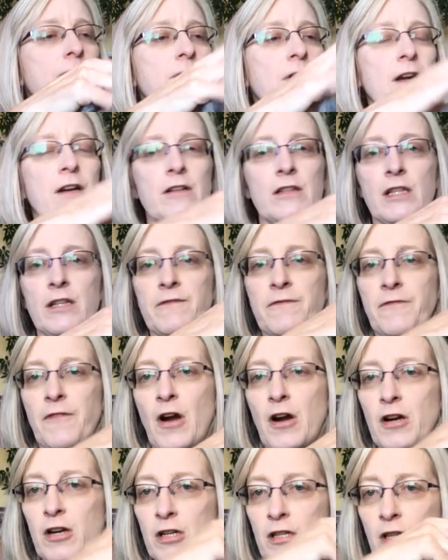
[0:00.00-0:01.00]
fairly
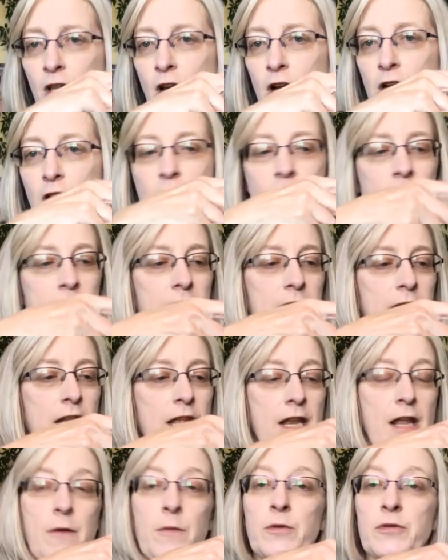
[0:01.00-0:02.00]
far along on it,
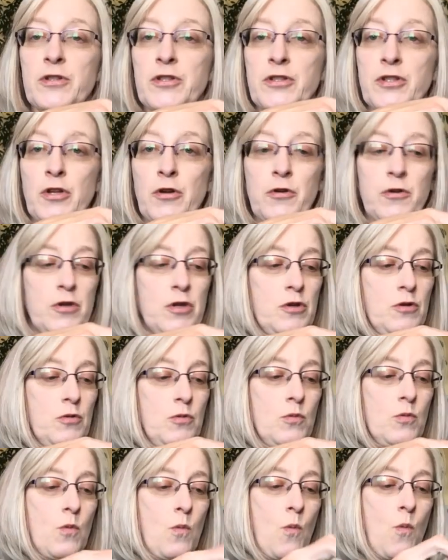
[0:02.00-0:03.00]
and I will show
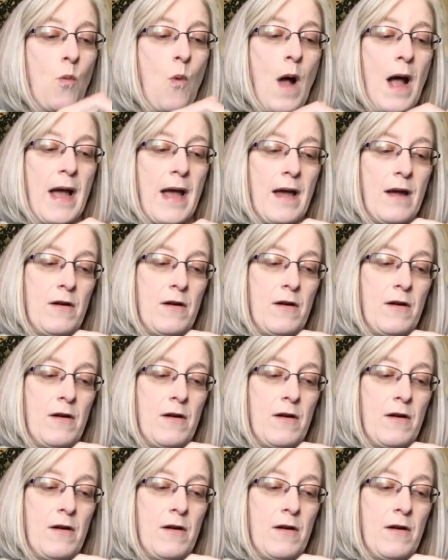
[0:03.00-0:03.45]
you why,